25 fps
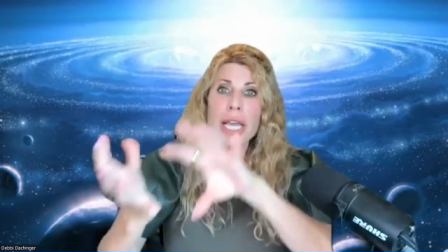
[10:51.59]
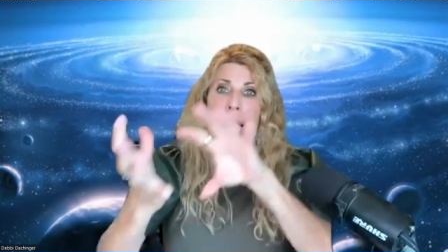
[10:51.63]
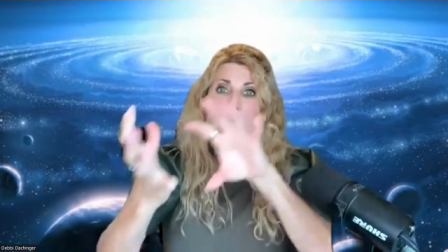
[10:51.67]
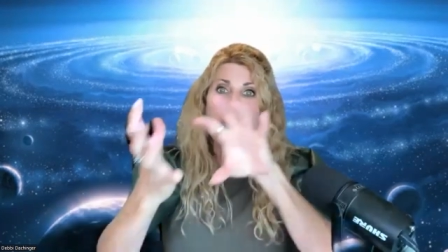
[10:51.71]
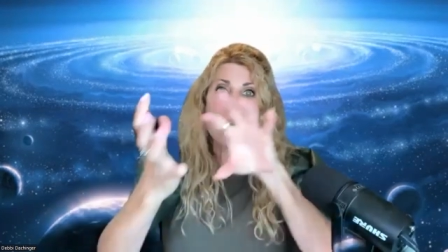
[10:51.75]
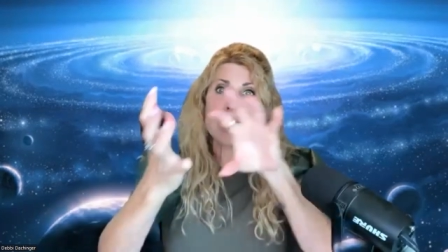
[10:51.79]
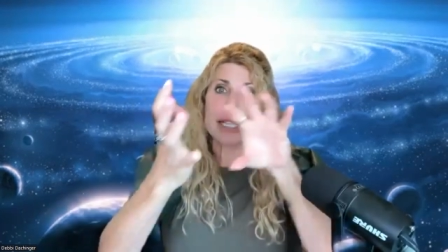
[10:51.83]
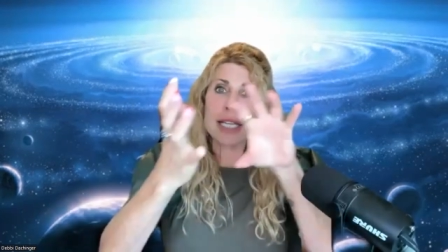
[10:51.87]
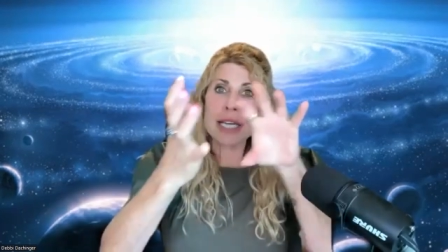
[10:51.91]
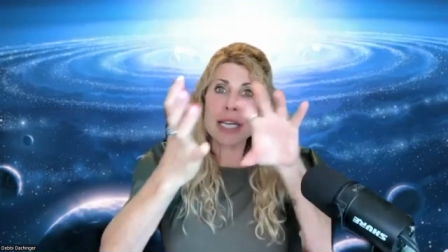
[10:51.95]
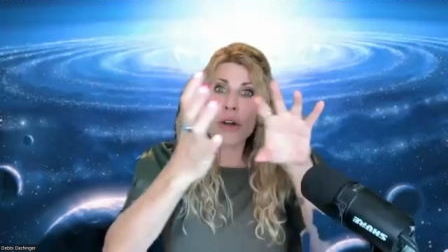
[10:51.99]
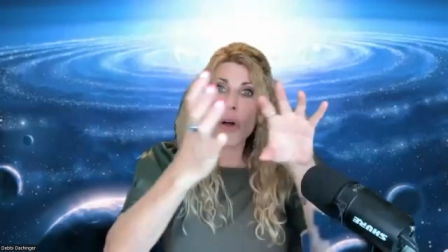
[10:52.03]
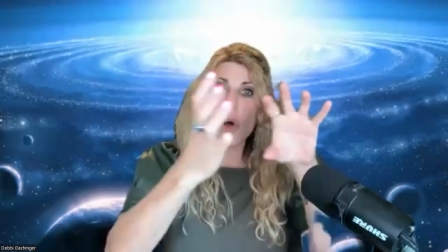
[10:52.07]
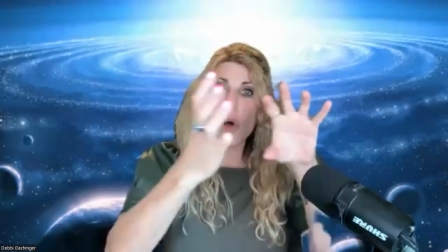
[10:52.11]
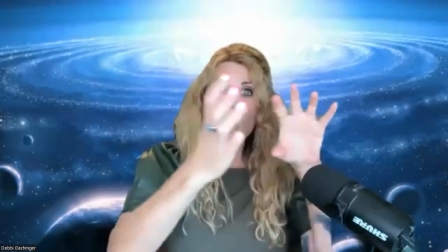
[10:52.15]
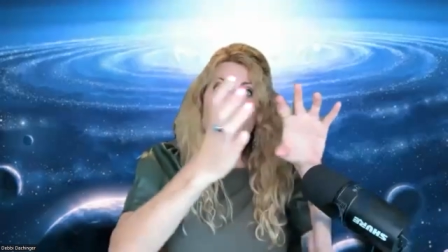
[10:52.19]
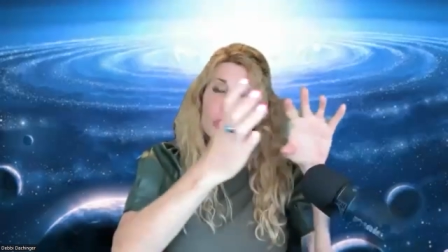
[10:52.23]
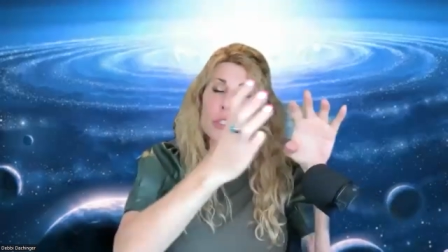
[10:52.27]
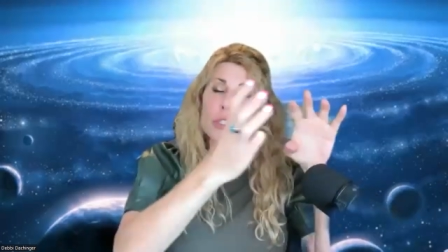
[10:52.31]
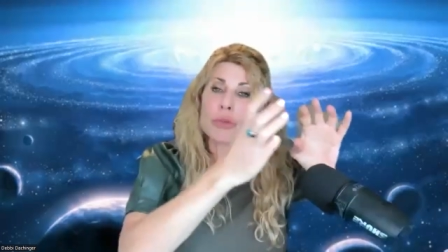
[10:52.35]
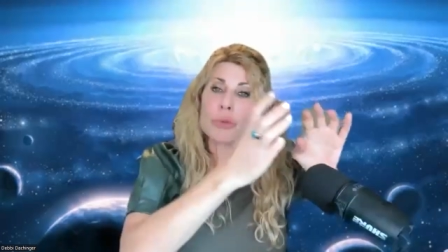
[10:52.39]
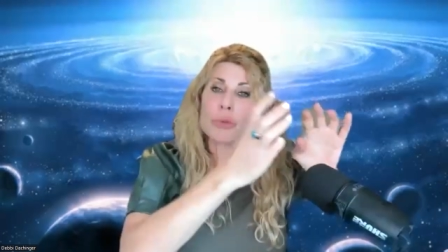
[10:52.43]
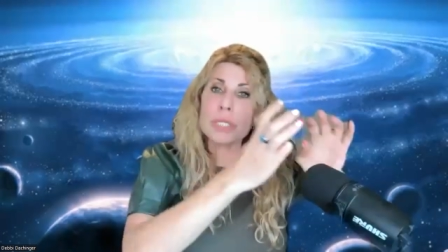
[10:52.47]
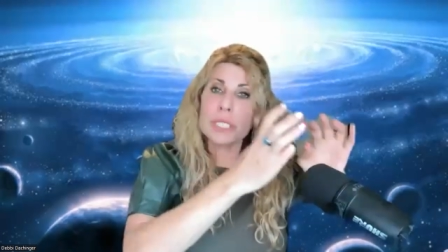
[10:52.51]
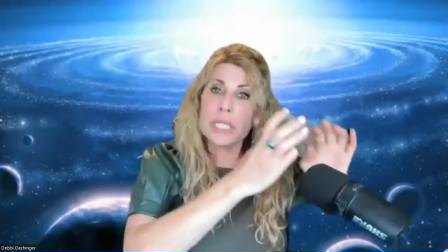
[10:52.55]
and then
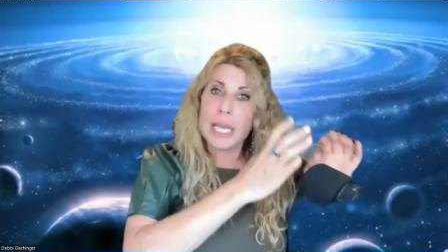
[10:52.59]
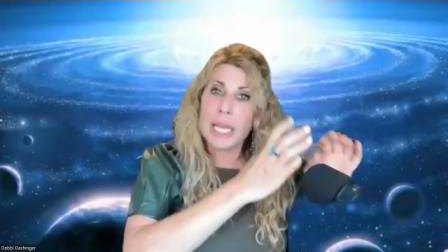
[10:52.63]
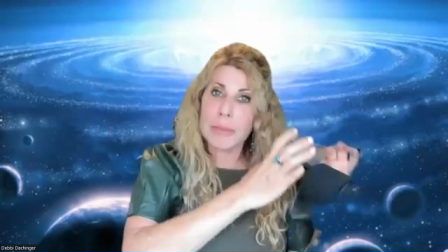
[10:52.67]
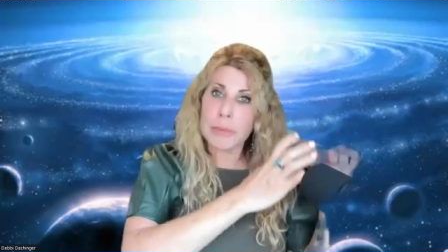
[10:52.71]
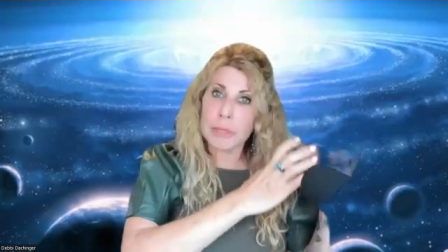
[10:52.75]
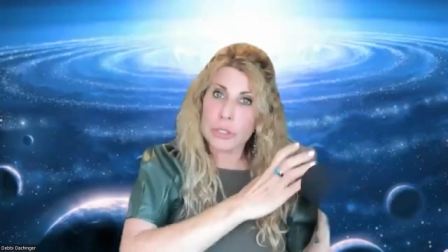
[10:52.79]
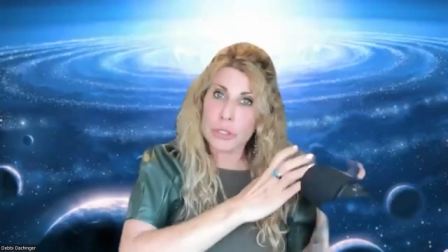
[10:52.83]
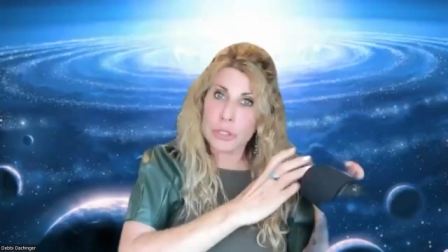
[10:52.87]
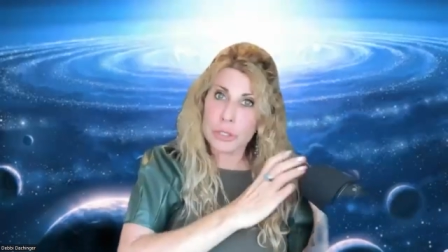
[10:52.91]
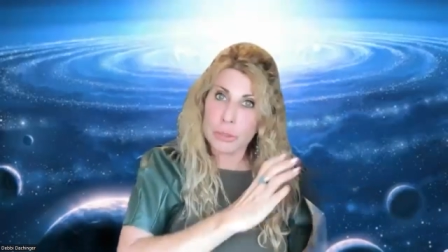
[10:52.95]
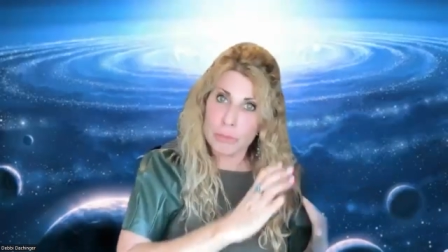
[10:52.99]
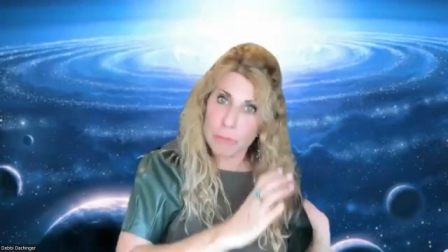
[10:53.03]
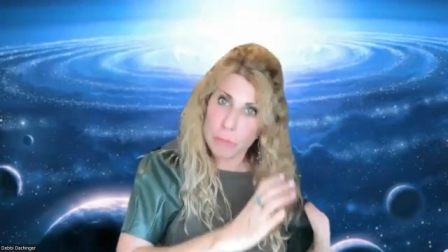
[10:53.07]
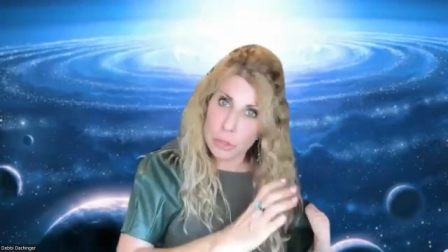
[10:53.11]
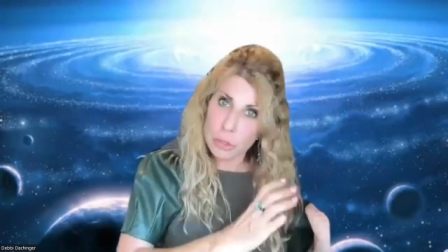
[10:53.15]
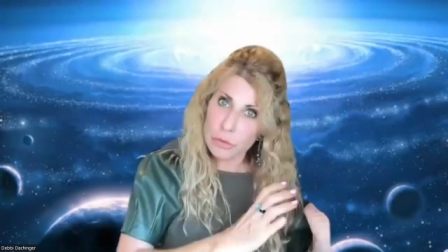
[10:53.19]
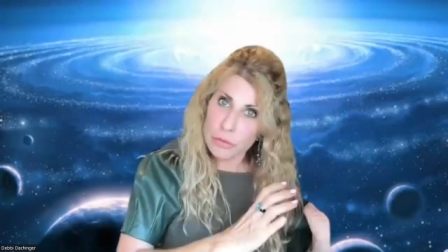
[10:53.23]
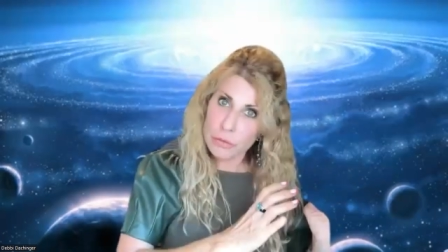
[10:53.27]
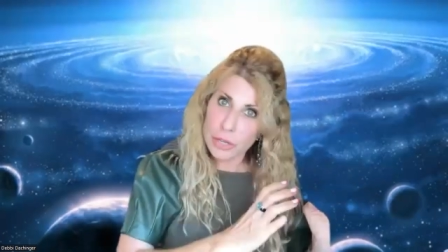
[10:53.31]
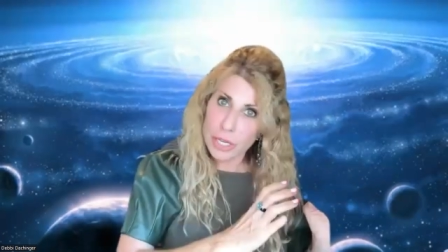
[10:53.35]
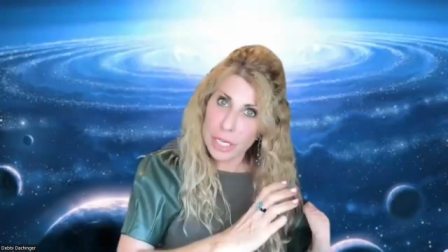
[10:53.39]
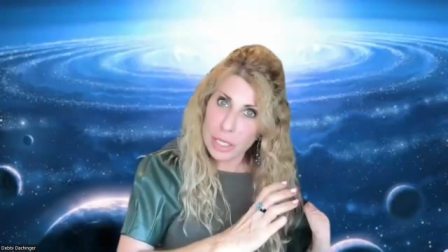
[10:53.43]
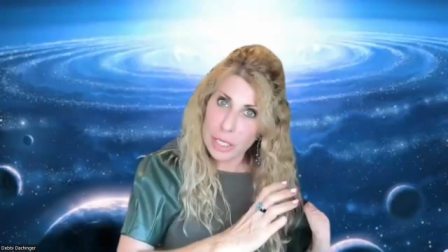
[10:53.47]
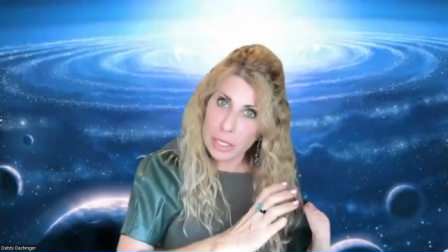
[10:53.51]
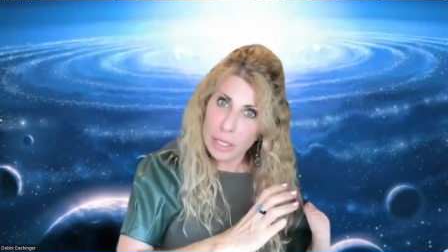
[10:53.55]
also was able to
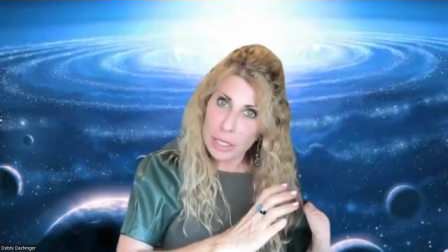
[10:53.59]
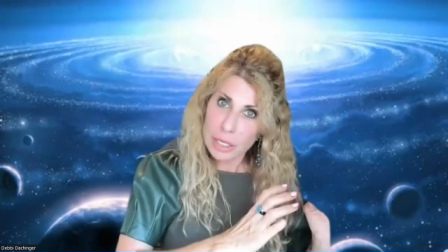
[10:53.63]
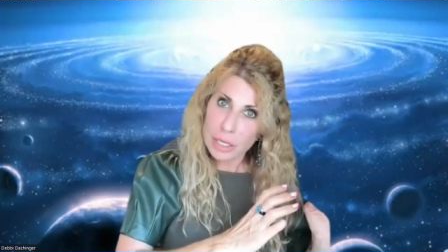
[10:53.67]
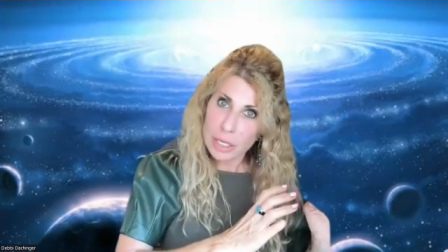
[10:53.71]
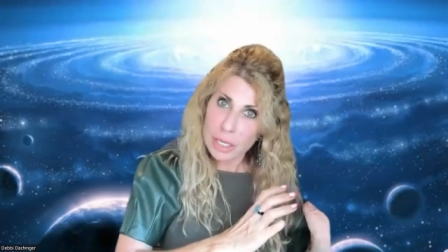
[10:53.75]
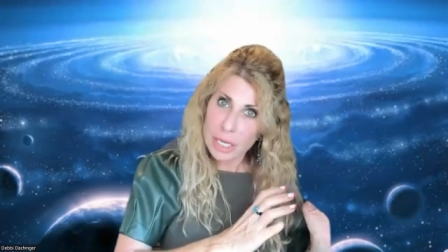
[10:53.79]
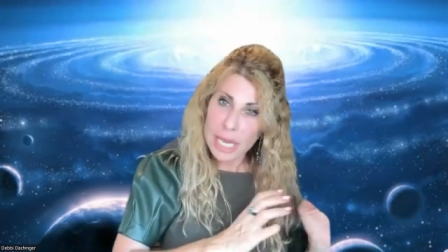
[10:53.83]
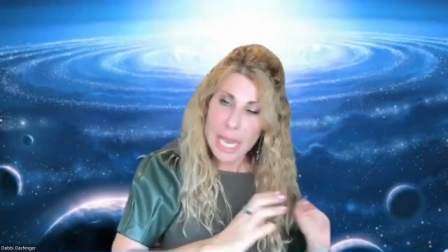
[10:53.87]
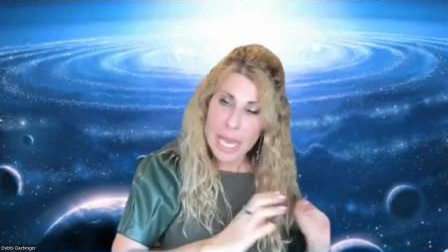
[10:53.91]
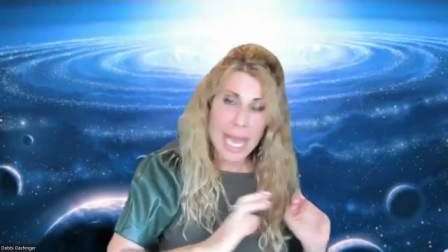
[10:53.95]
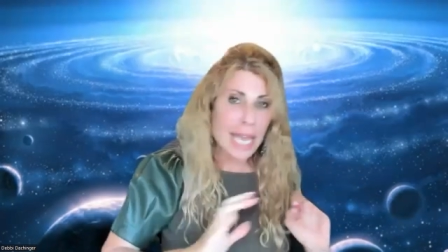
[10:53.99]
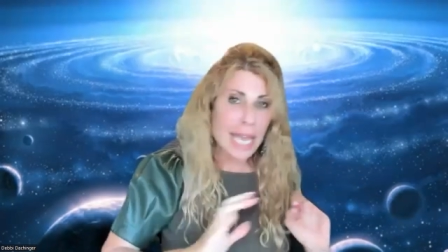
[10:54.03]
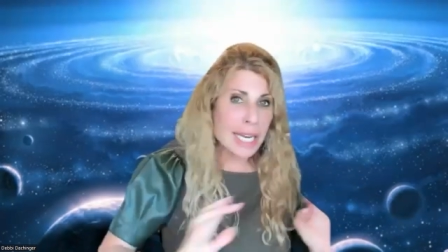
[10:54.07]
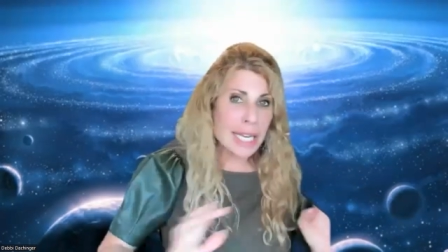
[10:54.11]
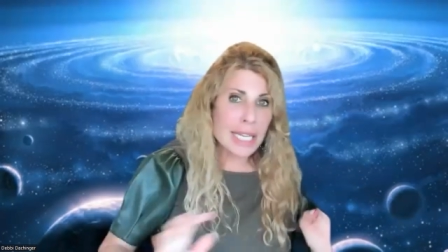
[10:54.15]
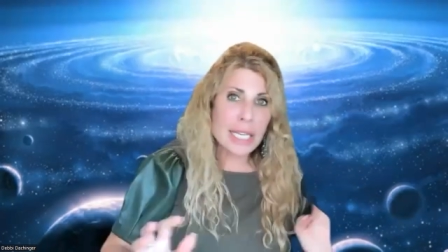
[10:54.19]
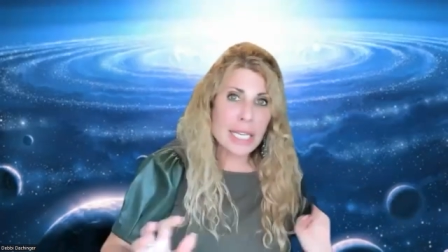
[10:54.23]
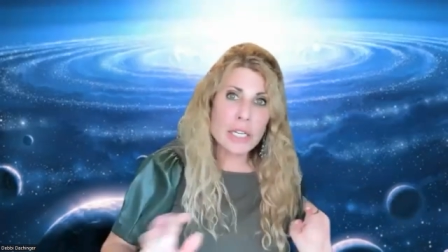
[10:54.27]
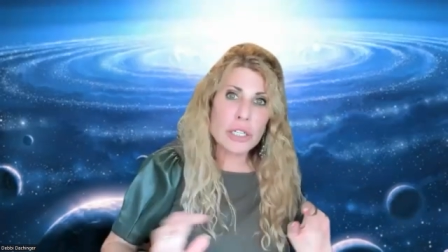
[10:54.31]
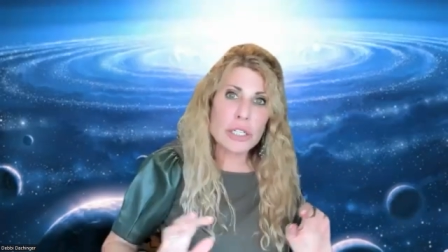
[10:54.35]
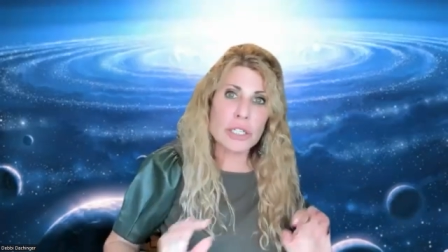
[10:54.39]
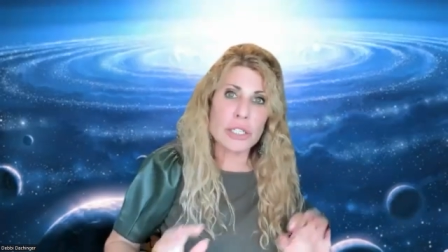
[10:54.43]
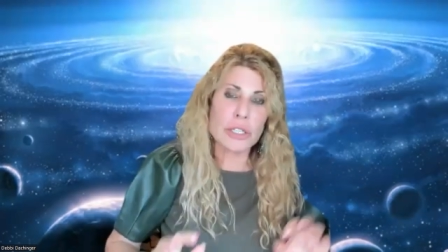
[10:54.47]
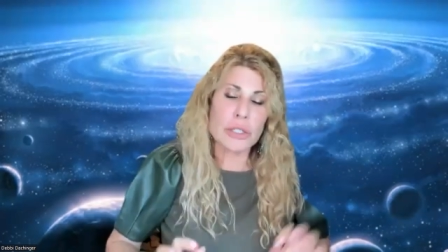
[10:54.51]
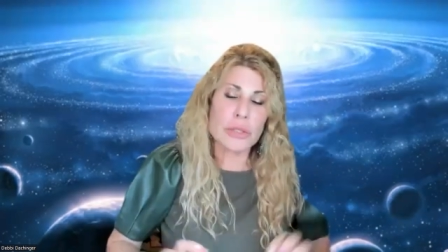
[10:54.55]
move it? Any
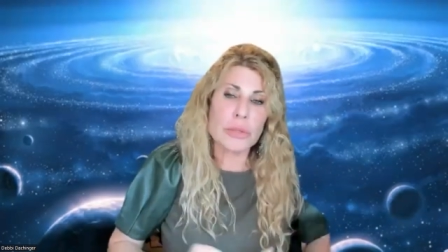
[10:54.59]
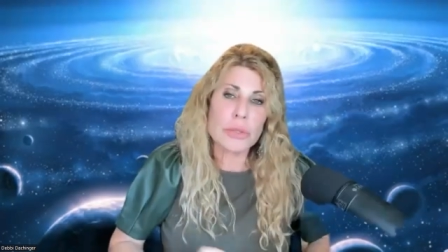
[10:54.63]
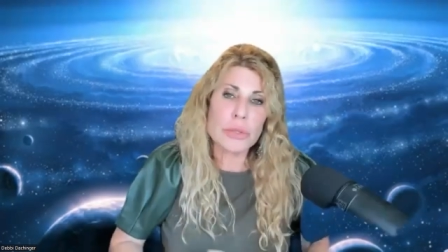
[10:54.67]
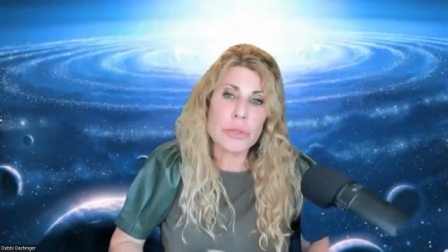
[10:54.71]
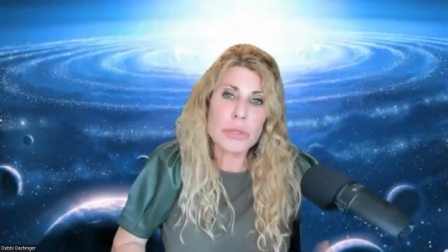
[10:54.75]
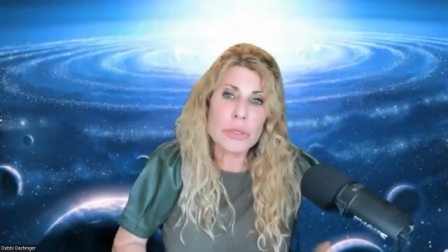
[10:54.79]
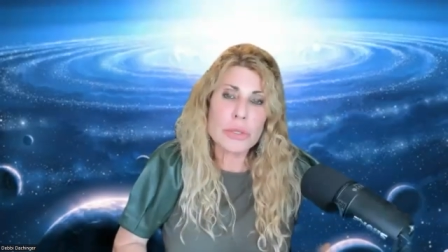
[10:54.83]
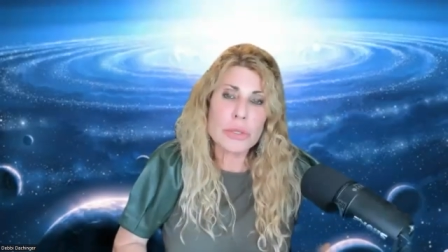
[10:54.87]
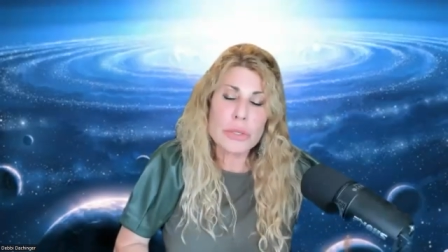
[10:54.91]
clue?